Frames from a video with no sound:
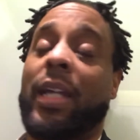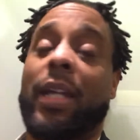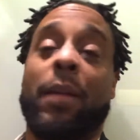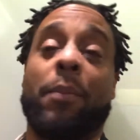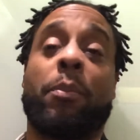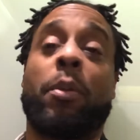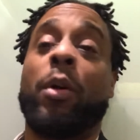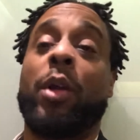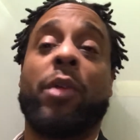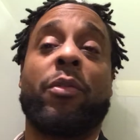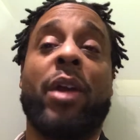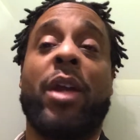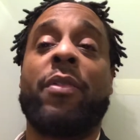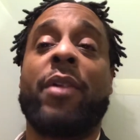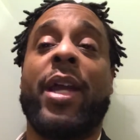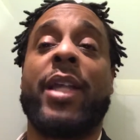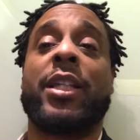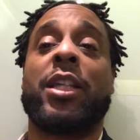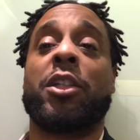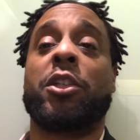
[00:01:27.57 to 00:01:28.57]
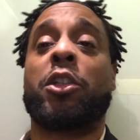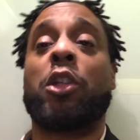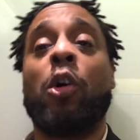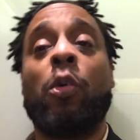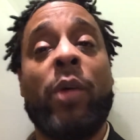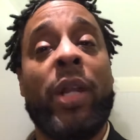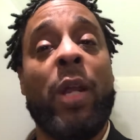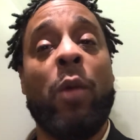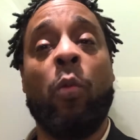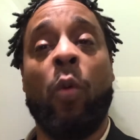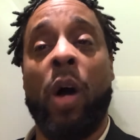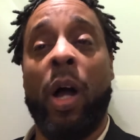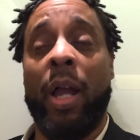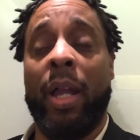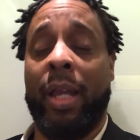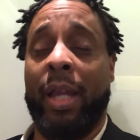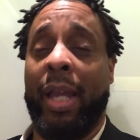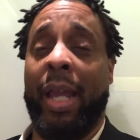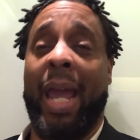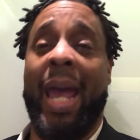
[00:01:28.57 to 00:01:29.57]
Pookie Ray Ray just do what he want
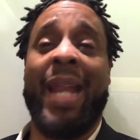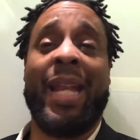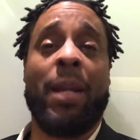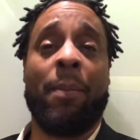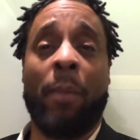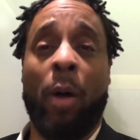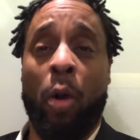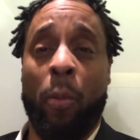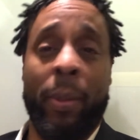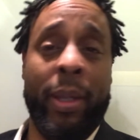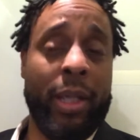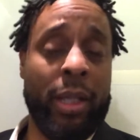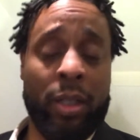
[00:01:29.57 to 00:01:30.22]
at the moment.